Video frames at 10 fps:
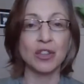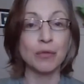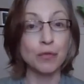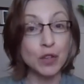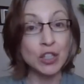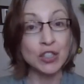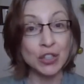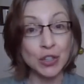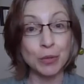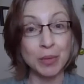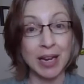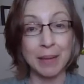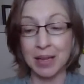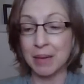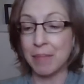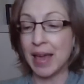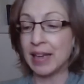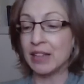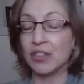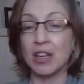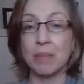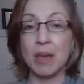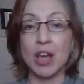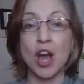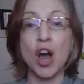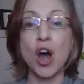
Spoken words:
The first loop that I'm going to make is going to be